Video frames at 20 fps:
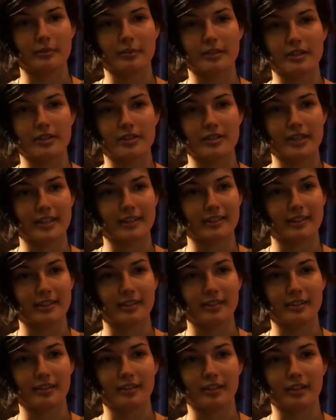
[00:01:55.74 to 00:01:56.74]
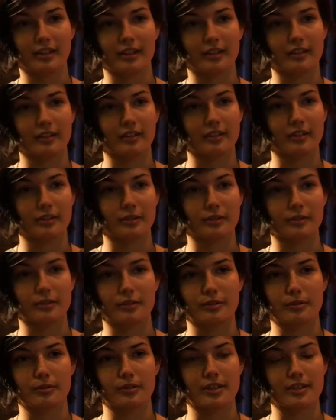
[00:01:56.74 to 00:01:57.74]
is Danica. I go
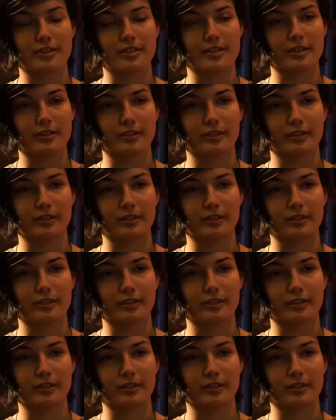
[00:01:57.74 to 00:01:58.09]
to Eastdale